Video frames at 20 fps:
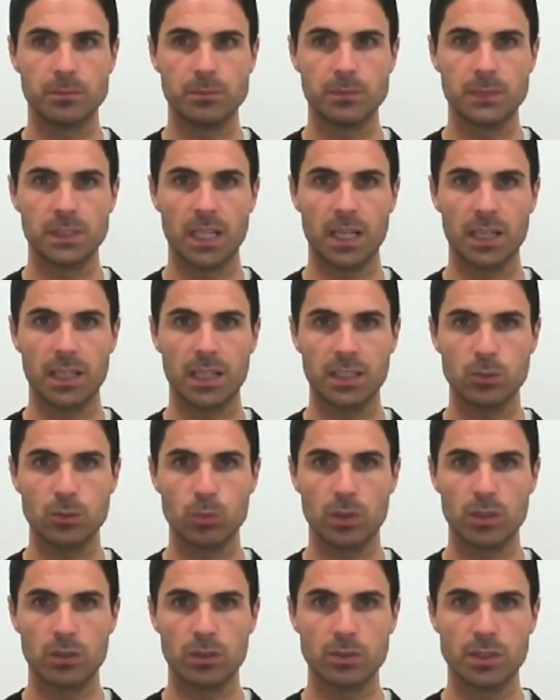That's
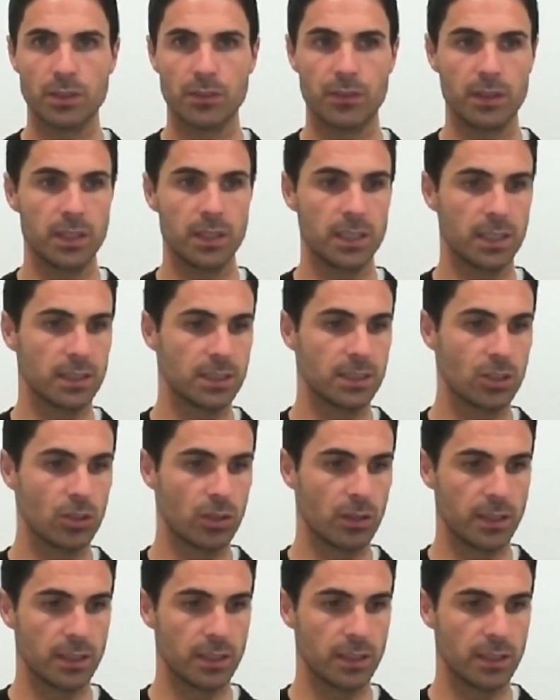one of the things. And the other
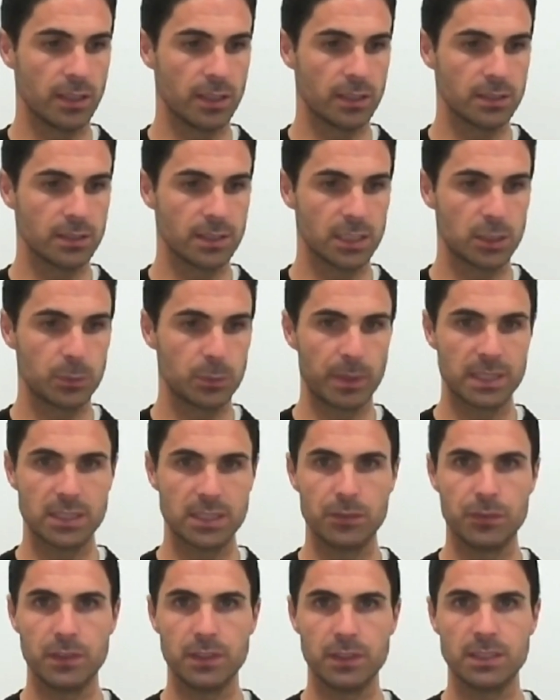thing is the
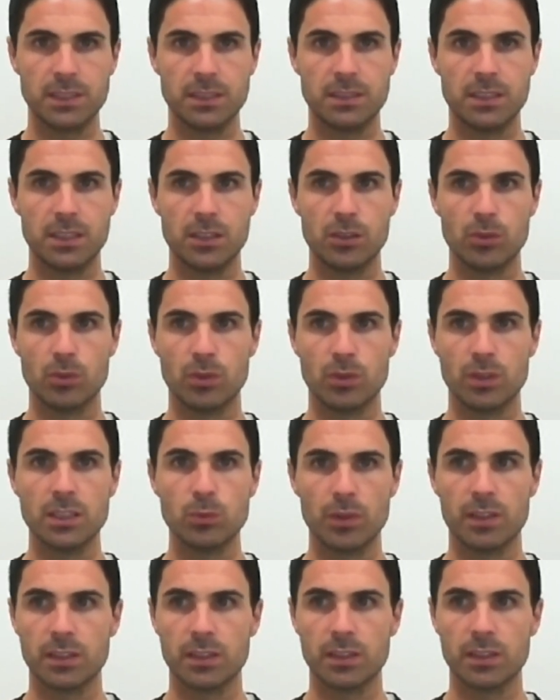specificity you need
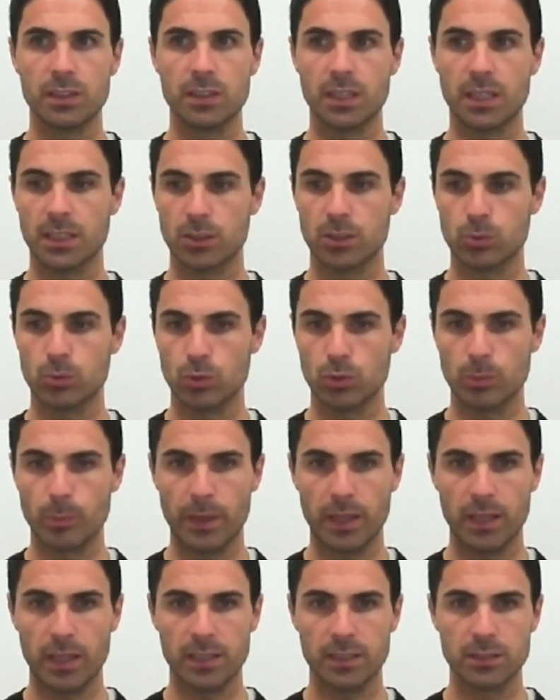within that squad
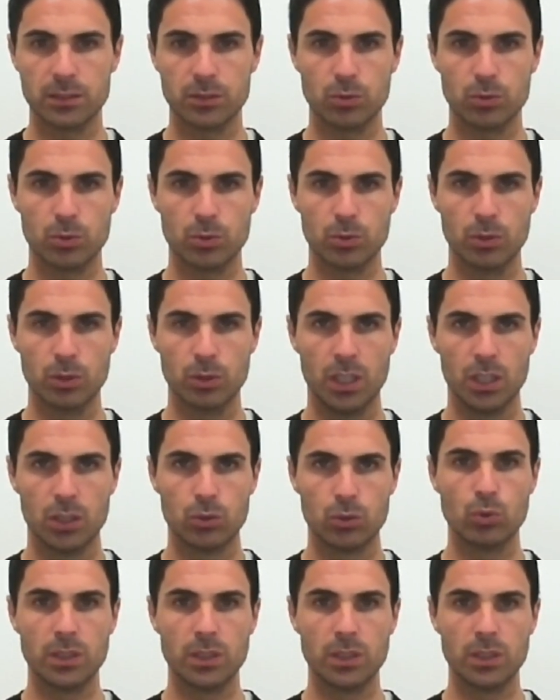balance to
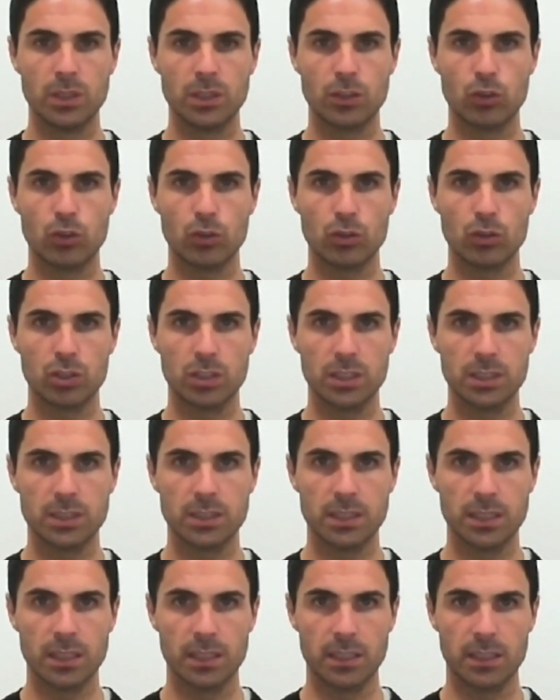do it
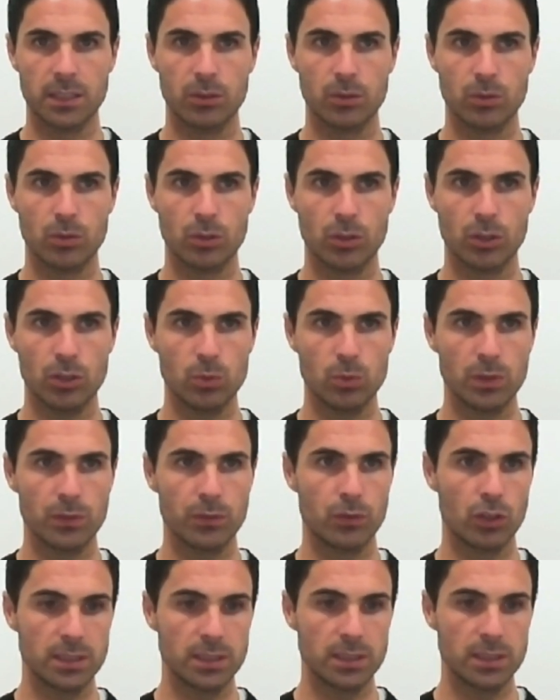consistently. You know, we've
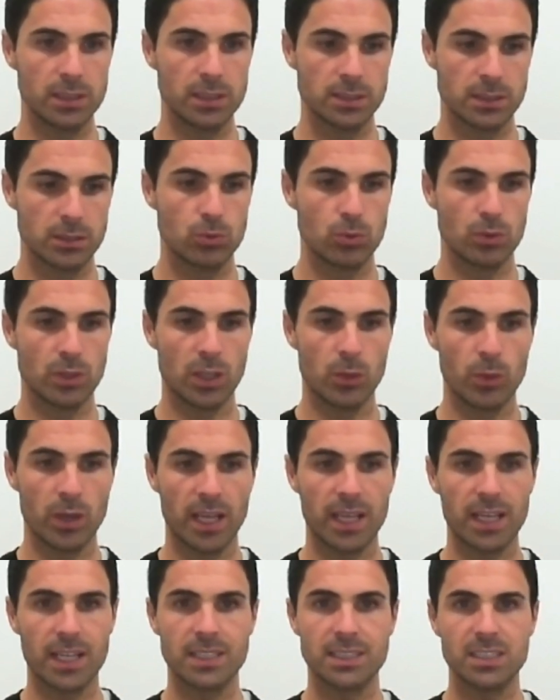done it. Today we
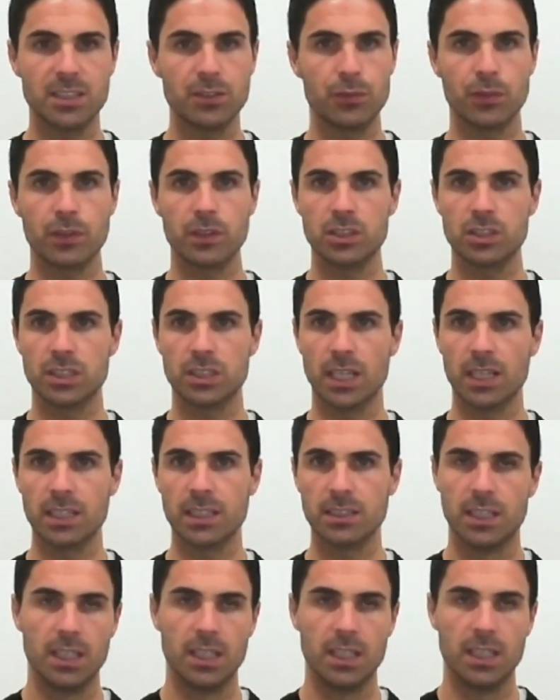had a different
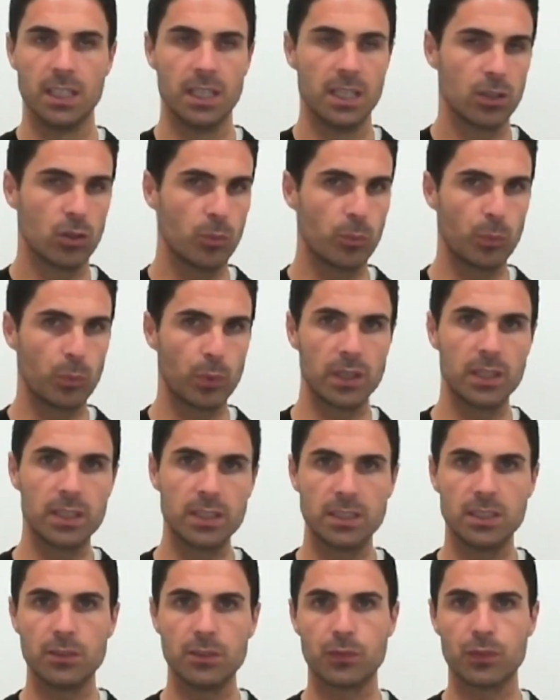challenge, completely
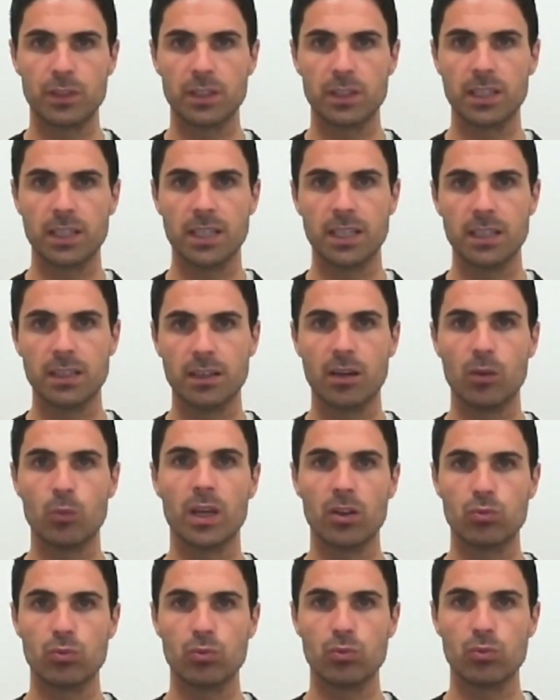different game, and we
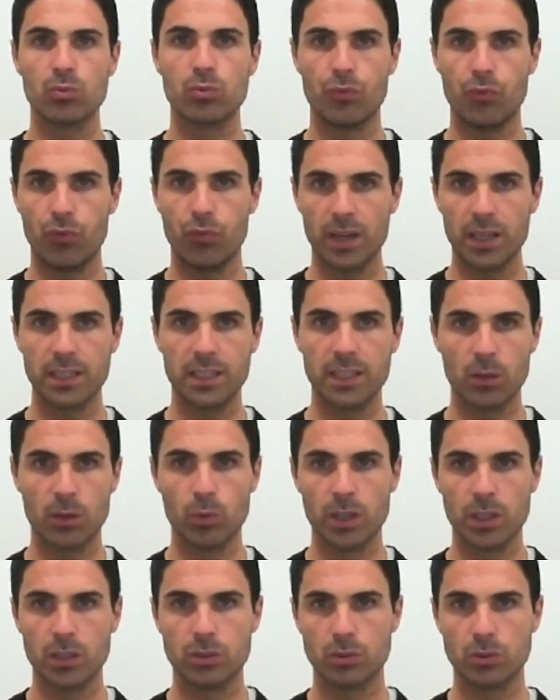have to find a
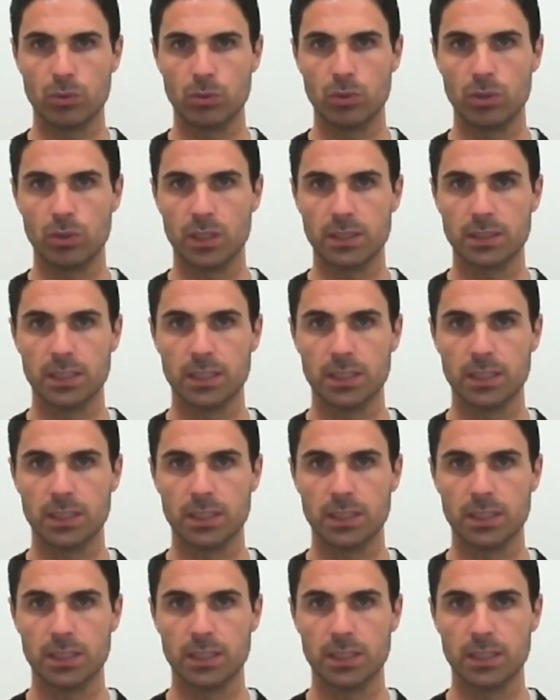way to do that.